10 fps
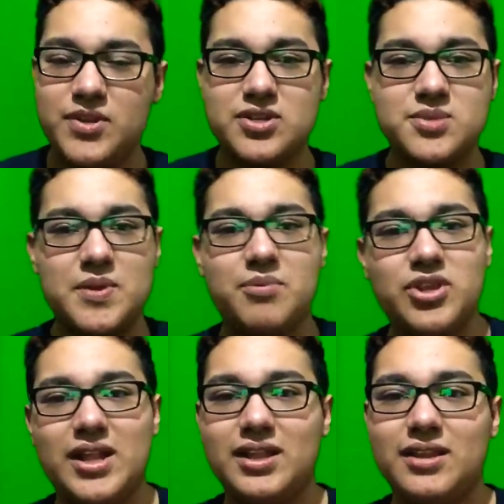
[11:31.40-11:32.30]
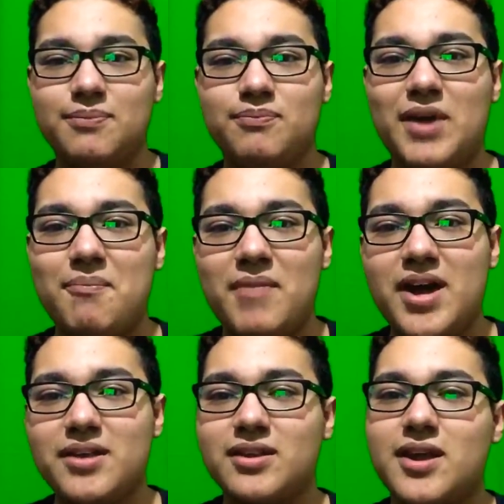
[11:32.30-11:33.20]
there's people that
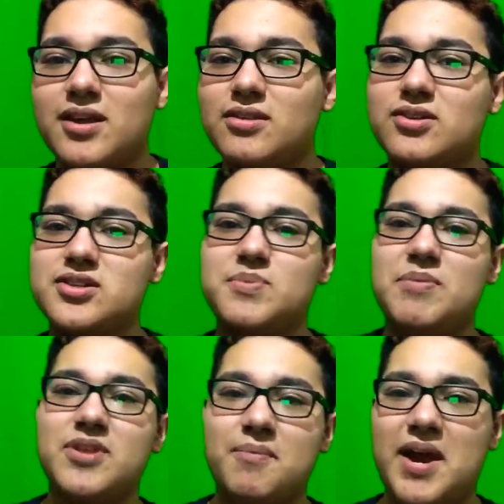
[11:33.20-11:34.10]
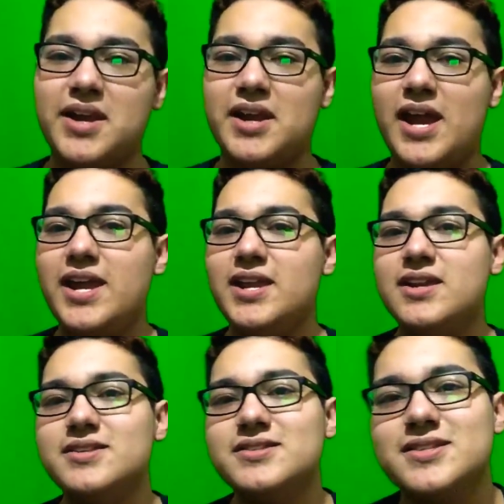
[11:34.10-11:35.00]
might like it, there's people that might hate
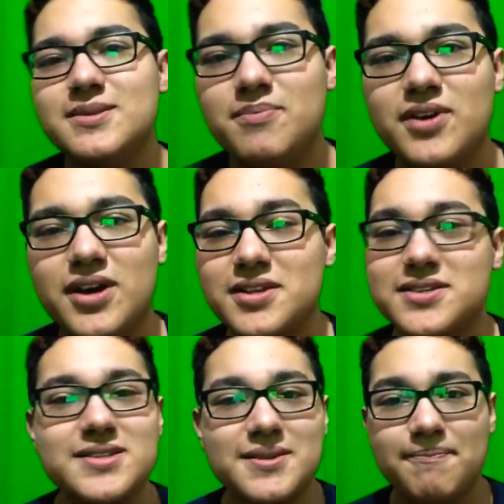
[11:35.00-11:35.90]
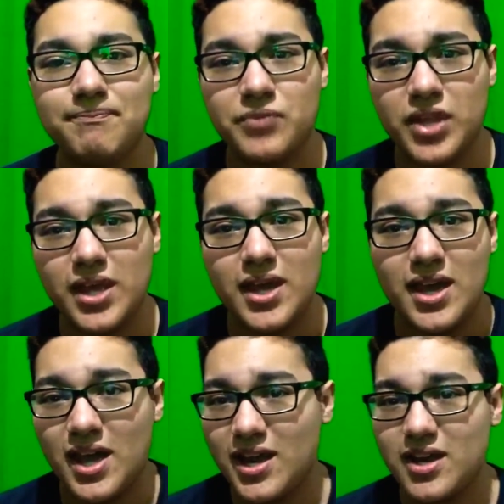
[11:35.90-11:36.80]
it, but
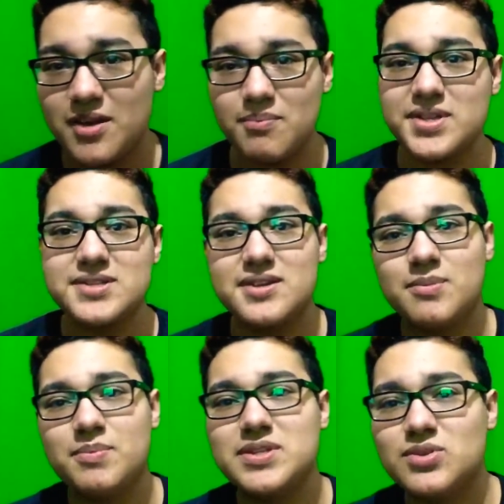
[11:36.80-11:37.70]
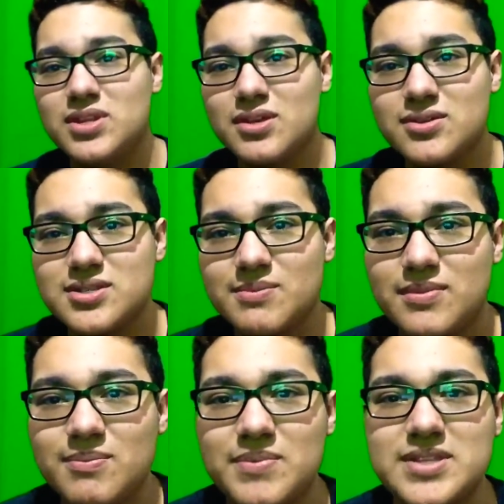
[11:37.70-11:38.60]
I kind of mixed up between those
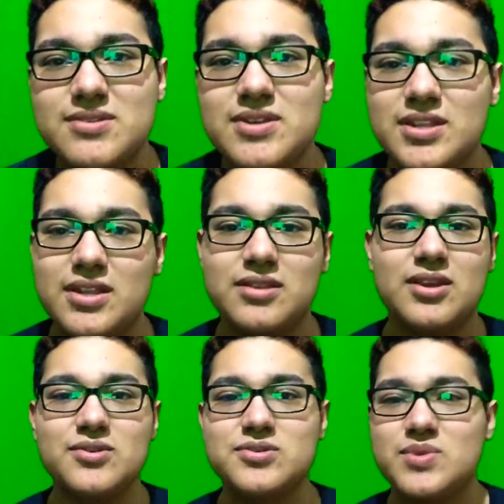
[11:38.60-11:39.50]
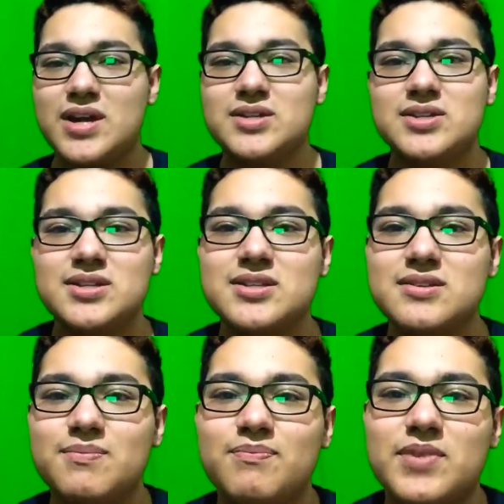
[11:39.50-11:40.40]

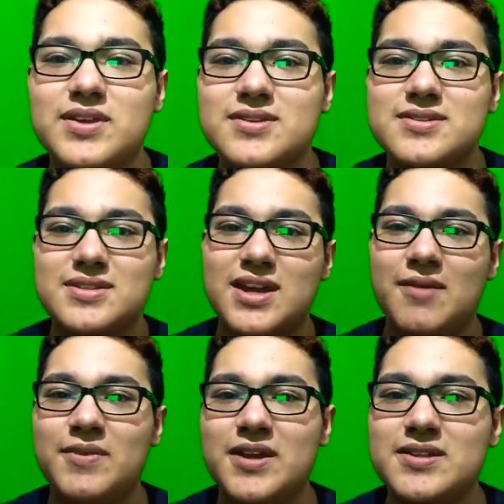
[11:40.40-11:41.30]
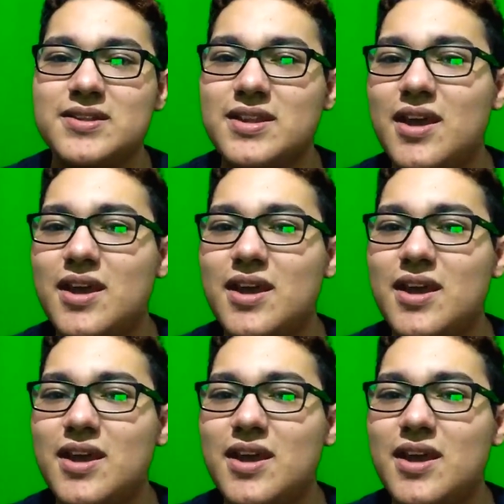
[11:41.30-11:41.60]
reactions, because I'm not